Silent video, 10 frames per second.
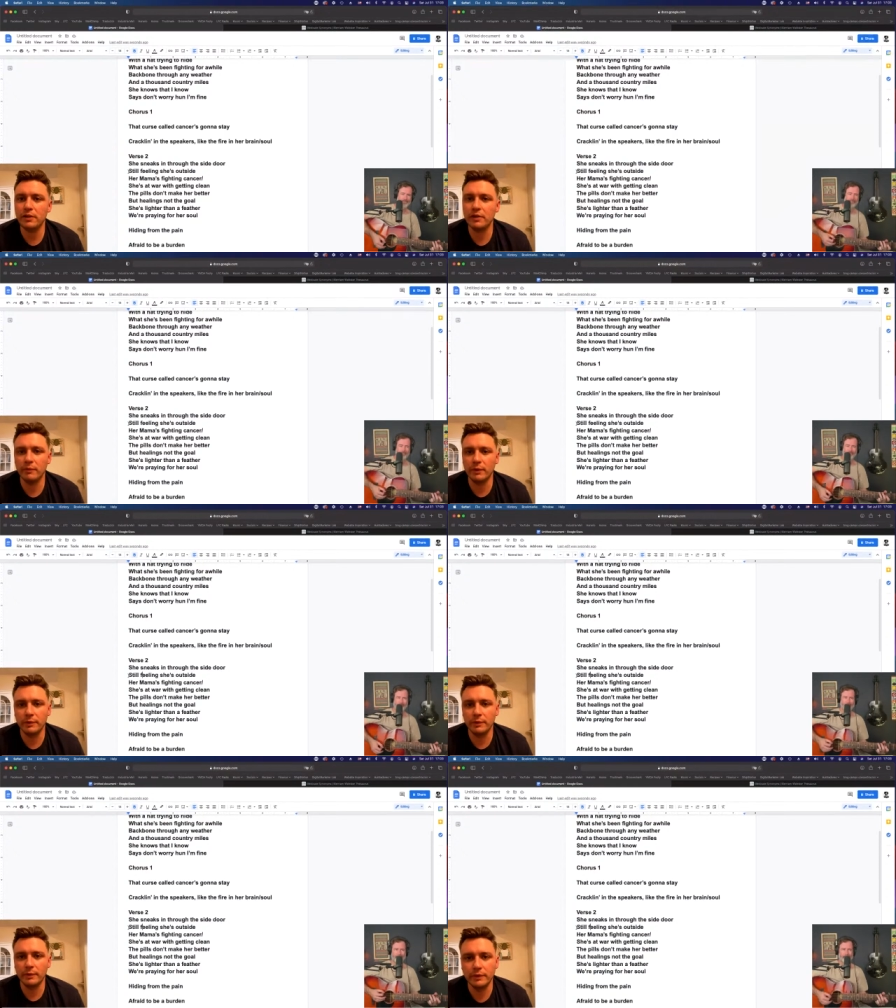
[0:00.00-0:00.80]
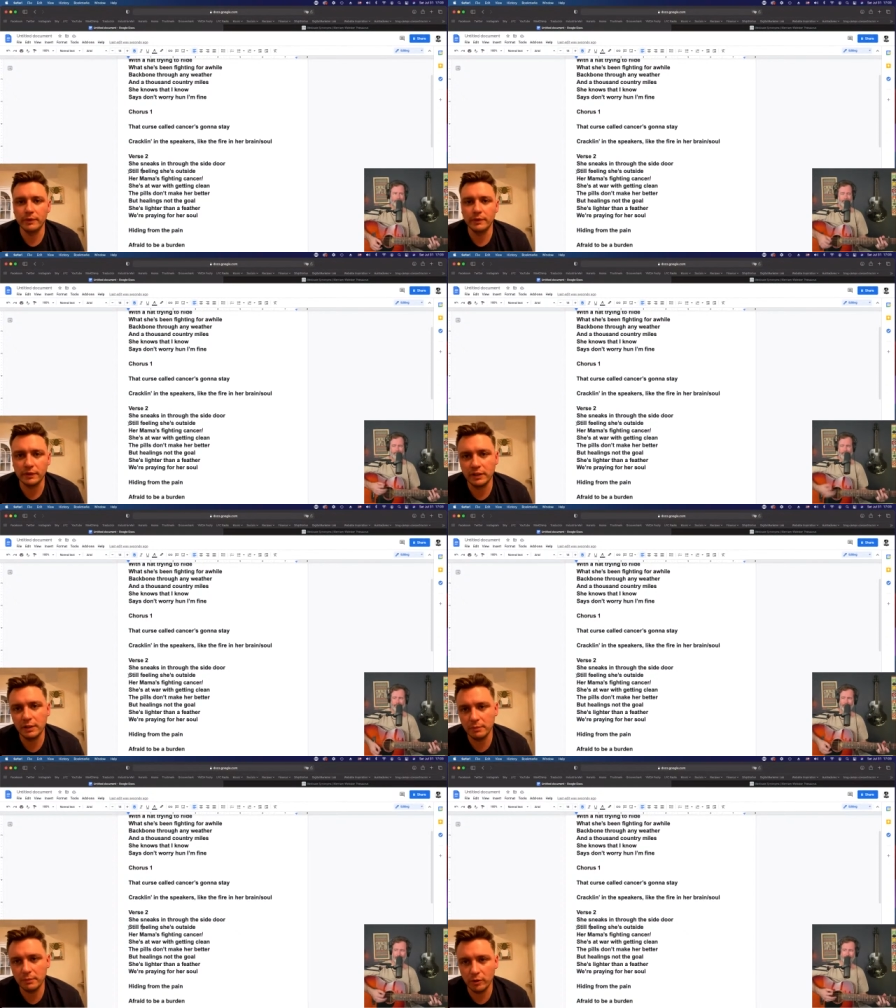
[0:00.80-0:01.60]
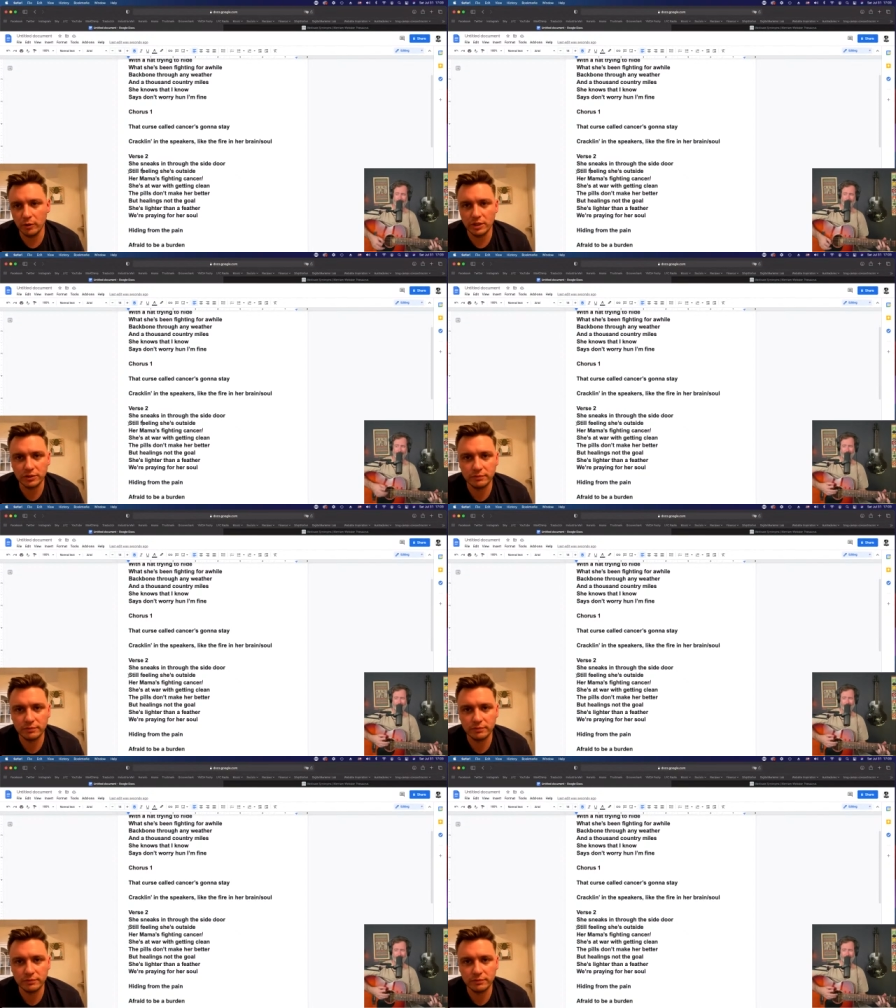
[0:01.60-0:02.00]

Okay, wait. Keep going, Joe.